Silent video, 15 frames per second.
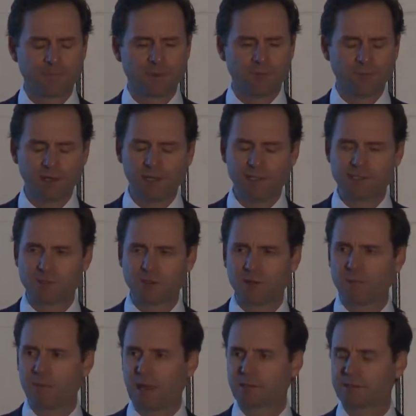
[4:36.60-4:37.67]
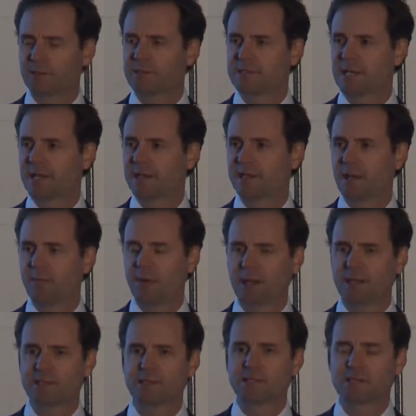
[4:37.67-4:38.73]
really do impact on a day-to-day
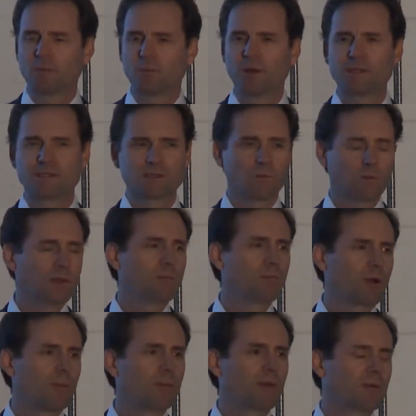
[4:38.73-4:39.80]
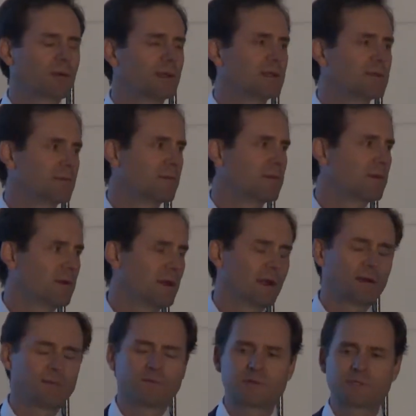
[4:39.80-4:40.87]
basis, and ones that we primarily
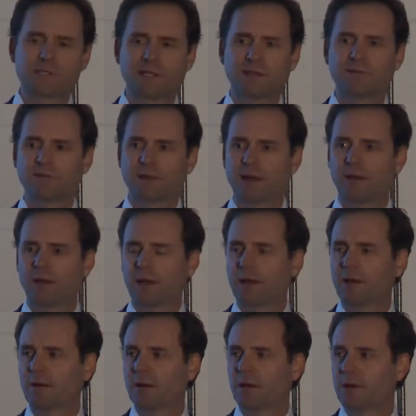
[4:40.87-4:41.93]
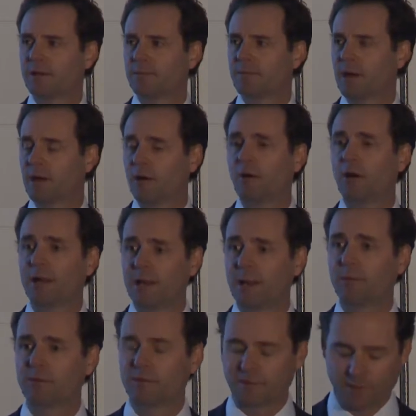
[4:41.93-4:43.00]
receive a high
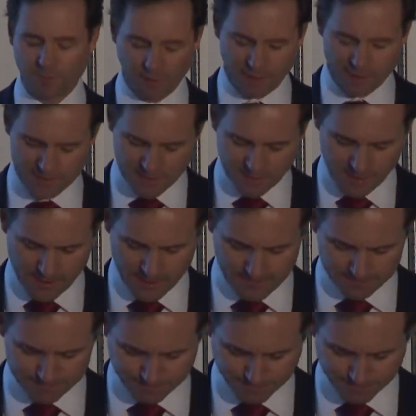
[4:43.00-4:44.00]
number of complaints about.